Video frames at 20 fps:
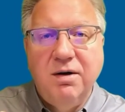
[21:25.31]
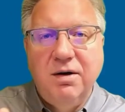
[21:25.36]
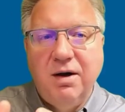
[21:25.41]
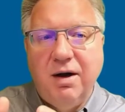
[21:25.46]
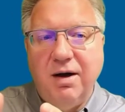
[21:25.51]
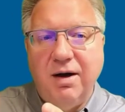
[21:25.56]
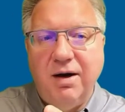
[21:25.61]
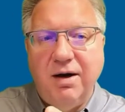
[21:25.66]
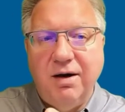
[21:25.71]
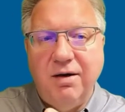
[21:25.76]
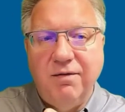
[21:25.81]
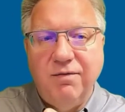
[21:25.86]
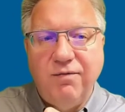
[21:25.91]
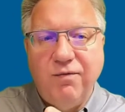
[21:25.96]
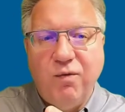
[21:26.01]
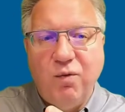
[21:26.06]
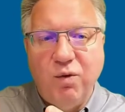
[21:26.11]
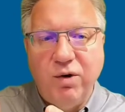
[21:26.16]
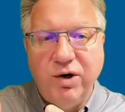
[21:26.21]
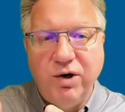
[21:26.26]

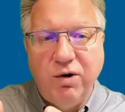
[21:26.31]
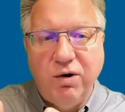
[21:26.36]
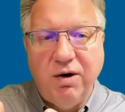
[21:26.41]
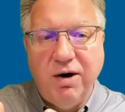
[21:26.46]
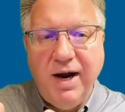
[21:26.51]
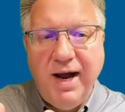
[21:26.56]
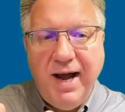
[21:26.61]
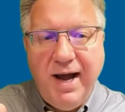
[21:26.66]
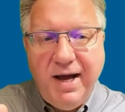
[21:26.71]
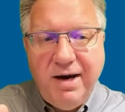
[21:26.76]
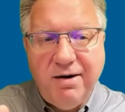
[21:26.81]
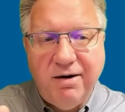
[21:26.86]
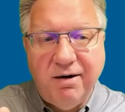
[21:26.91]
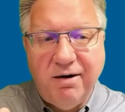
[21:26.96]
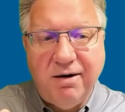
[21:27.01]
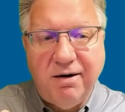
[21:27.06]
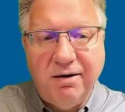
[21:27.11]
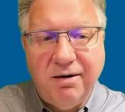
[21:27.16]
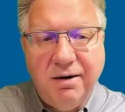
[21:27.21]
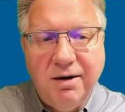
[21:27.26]

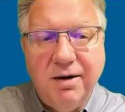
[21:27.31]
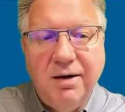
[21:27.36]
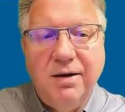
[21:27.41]
header